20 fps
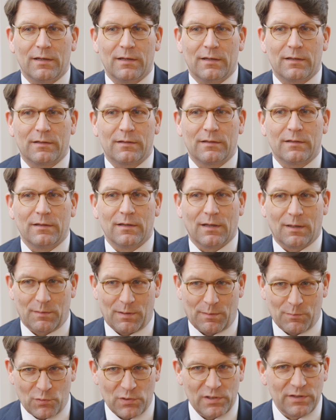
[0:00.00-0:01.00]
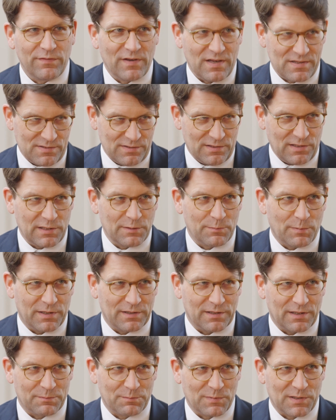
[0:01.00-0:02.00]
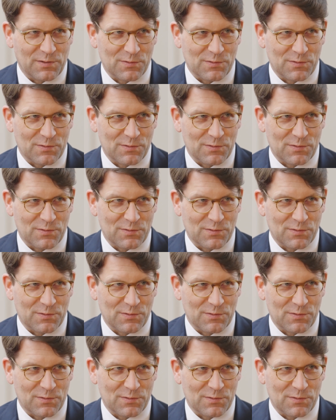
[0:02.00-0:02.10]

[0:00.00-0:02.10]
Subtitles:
And I'm really fascinated by that,